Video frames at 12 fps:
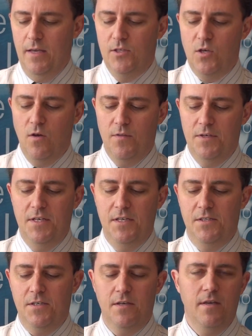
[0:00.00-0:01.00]
it's got the
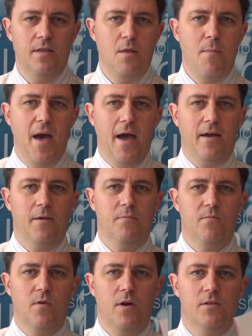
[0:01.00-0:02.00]
disc in the back.
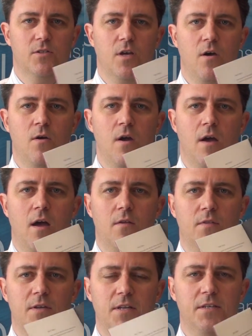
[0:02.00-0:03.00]
All right, so
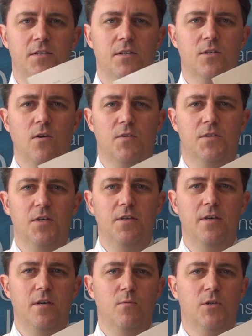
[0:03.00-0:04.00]
the disc has got the
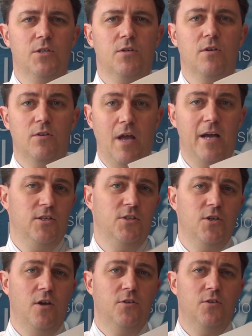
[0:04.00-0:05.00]
CD, which actually
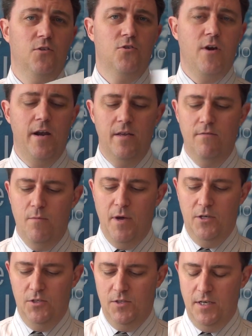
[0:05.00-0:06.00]
shows you the training
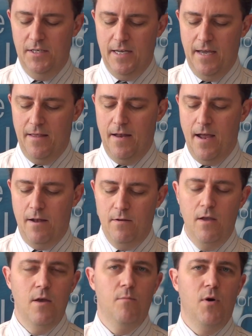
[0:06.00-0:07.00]
information. So you take that
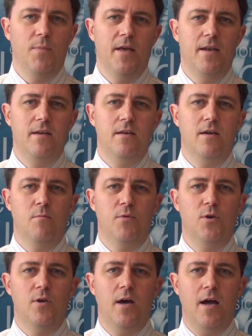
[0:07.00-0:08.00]
out, pop that into your
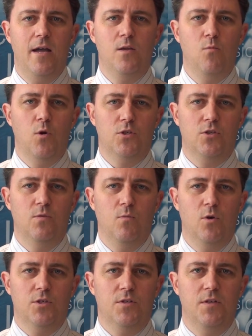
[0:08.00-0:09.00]
computer, and you watch
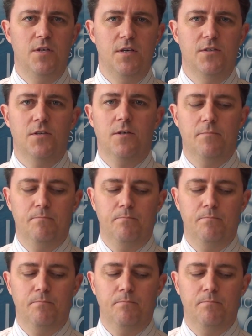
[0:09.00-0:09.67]
the disc.